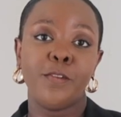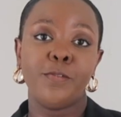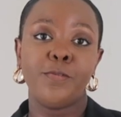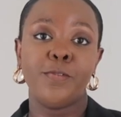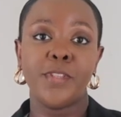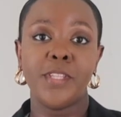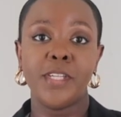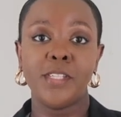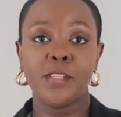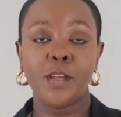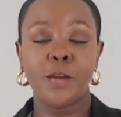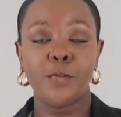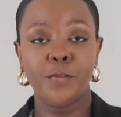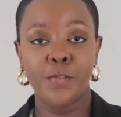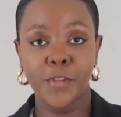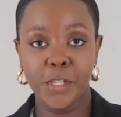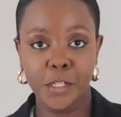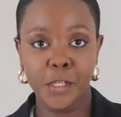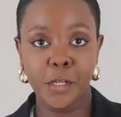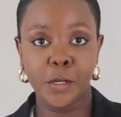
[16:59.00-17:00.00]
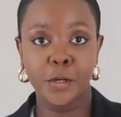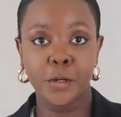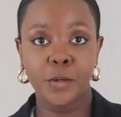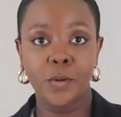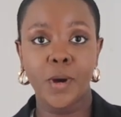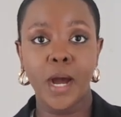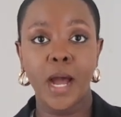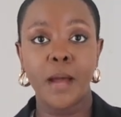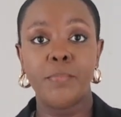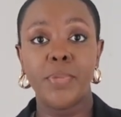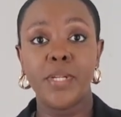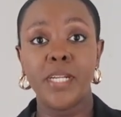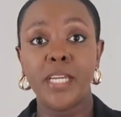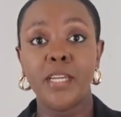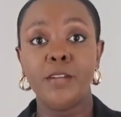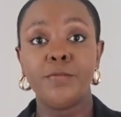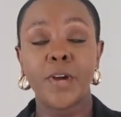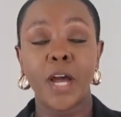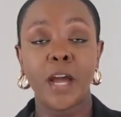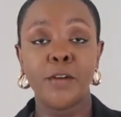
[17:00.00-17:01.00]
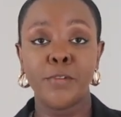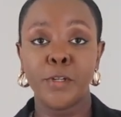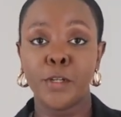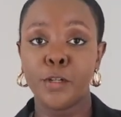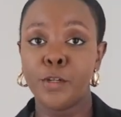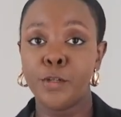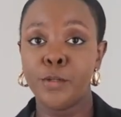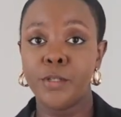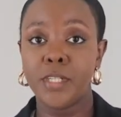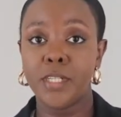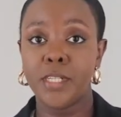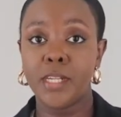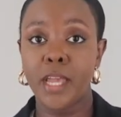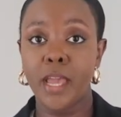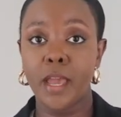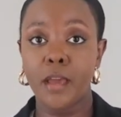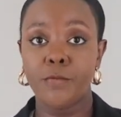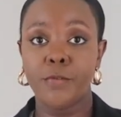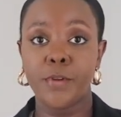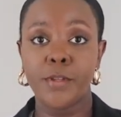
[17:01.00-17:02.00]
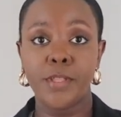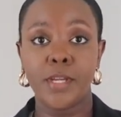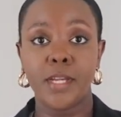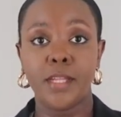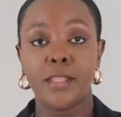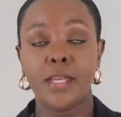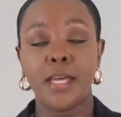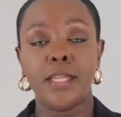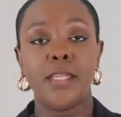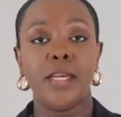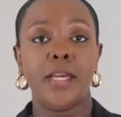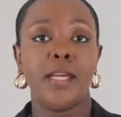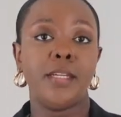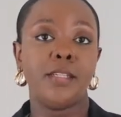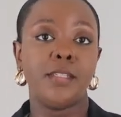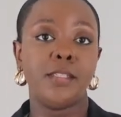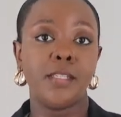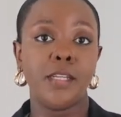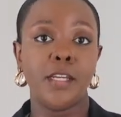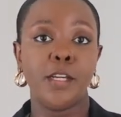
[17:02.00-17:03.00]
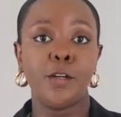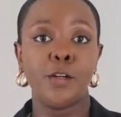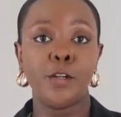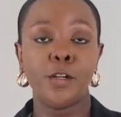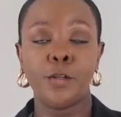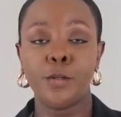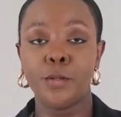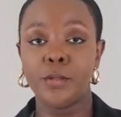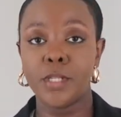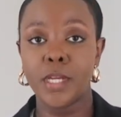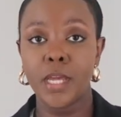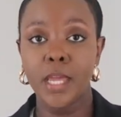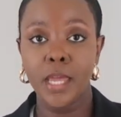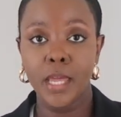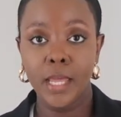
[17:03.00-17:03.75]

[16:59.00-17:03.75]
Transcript: it for this video. I believe I've included everything that there is to include